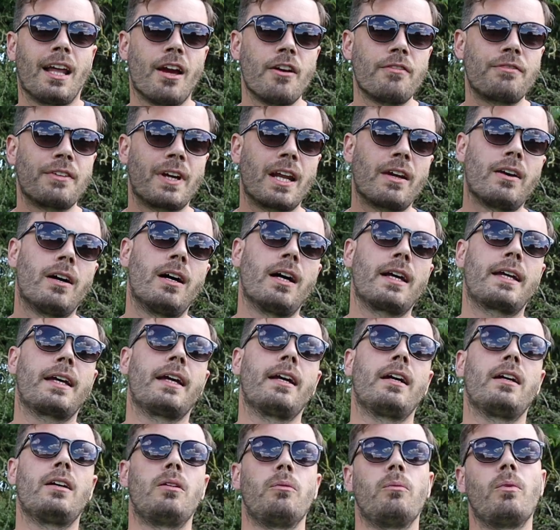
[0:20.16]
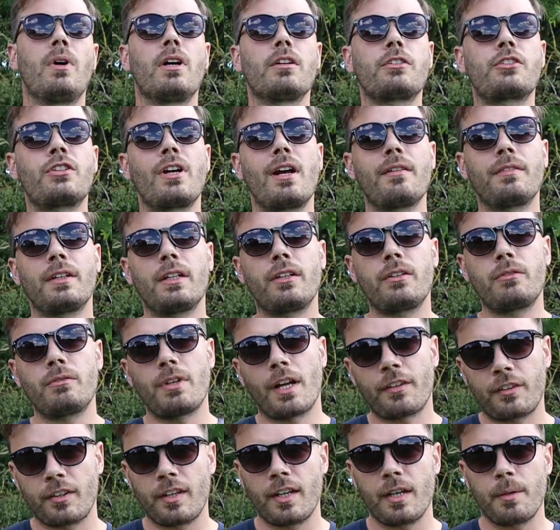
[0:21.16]
Hello fellow hiker and world traveller,
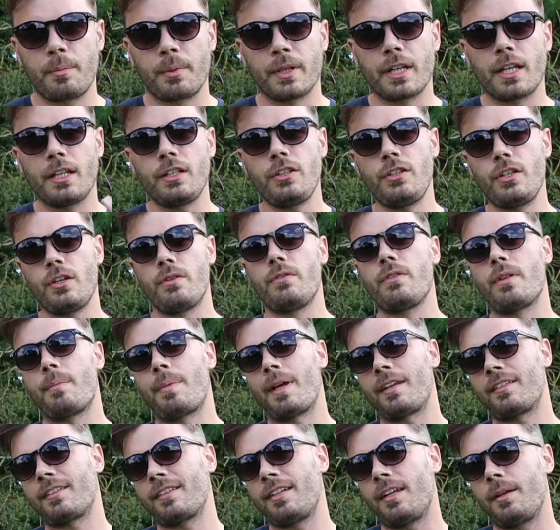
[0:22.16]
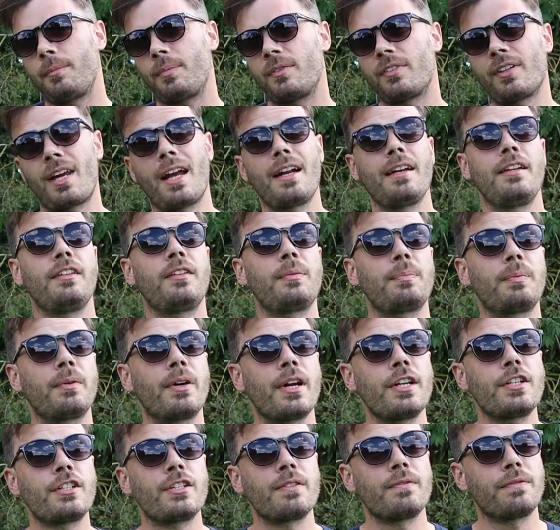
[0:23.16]
Russ here, bringing you the best tips and
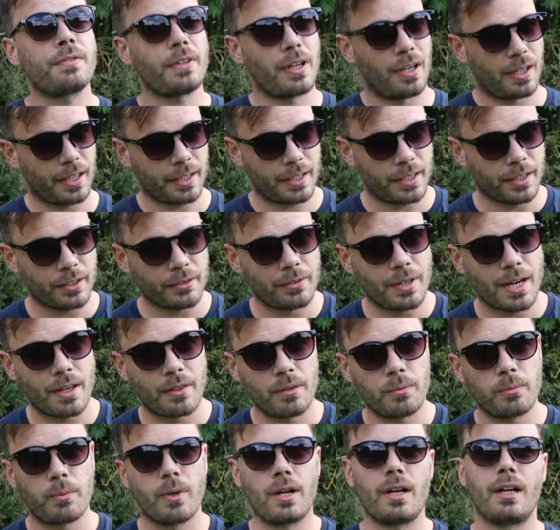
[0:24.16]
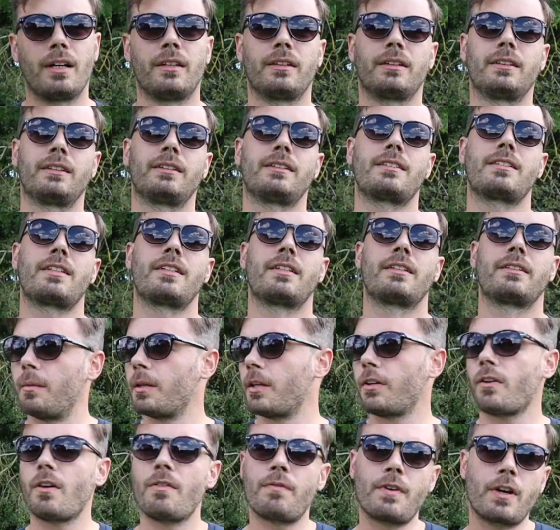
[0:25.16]
inspiration for hiking around the world. I'm
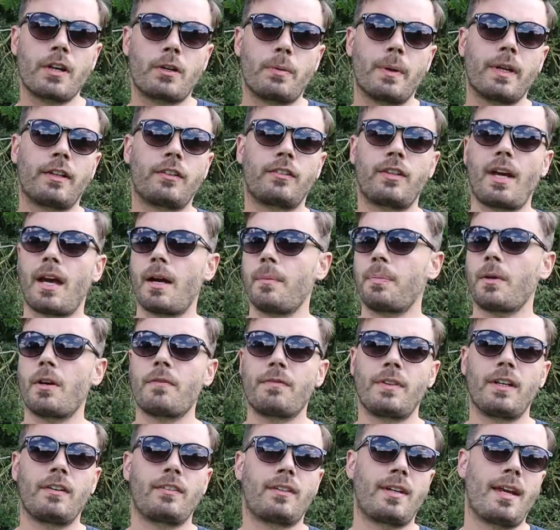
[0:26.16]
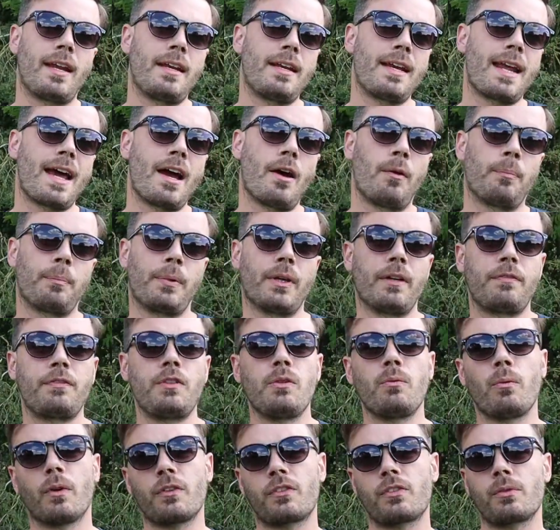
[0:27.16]
going to do a very quick setup of this tent now, but if
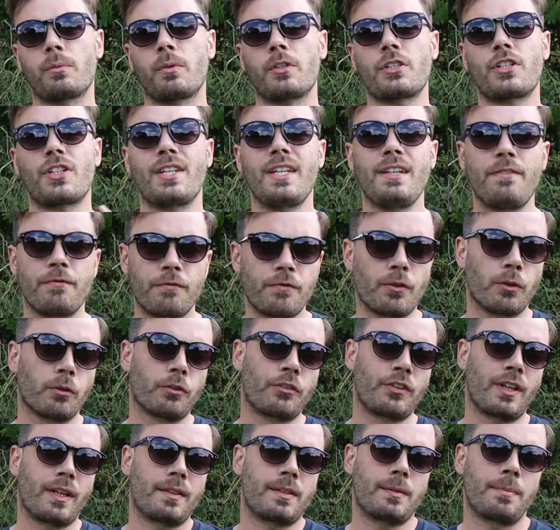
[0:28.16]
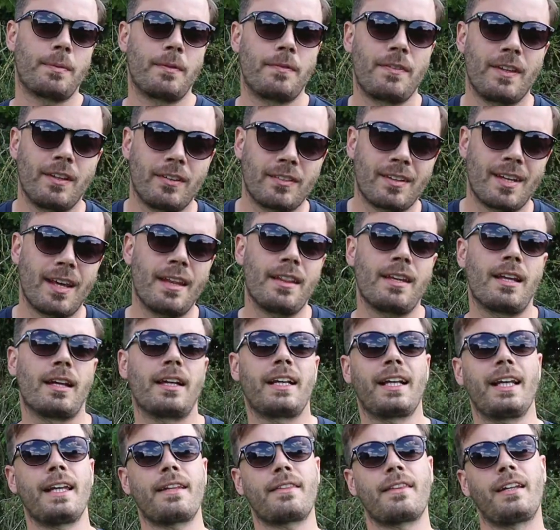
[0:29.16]
you want to watch the full setup of this tent,
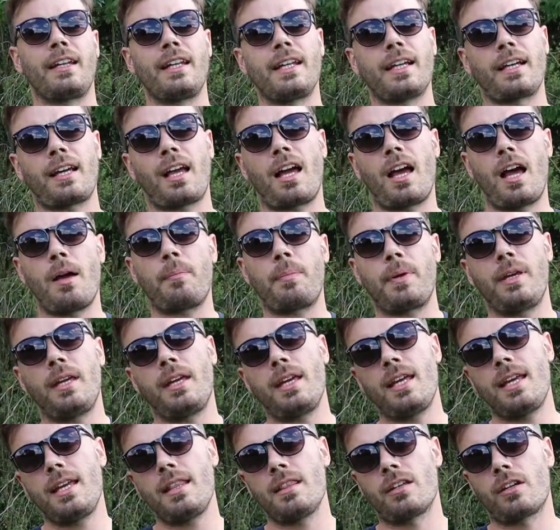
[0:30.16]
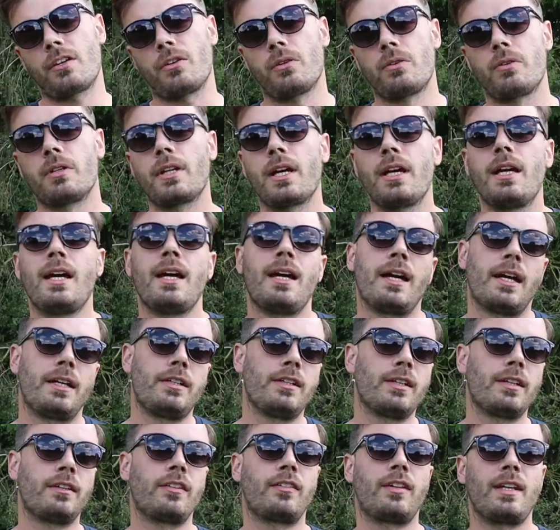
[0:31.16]
then click the link up here in the corner
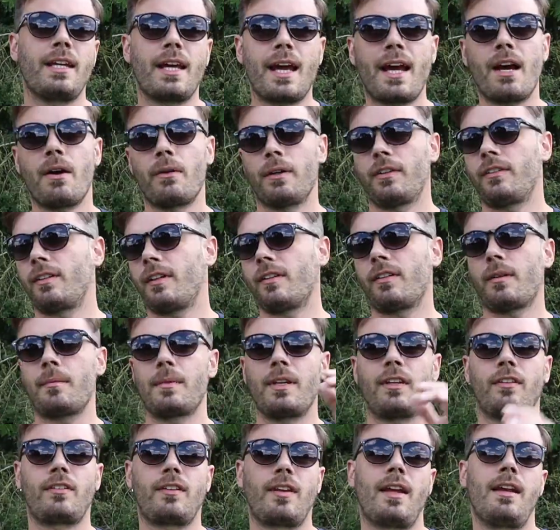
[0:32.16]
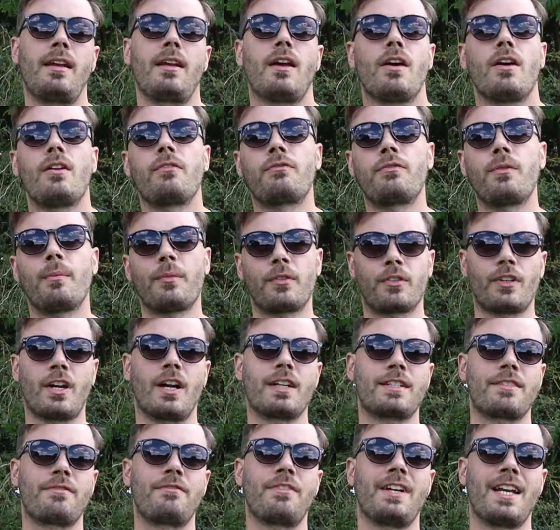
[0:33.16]
and you can see how I set up this tent from
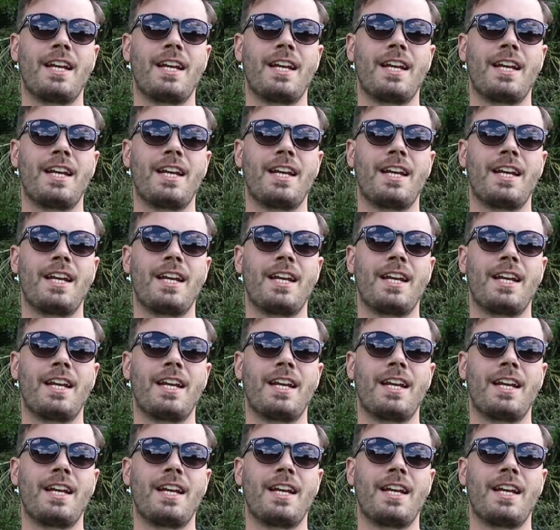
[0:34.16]
start to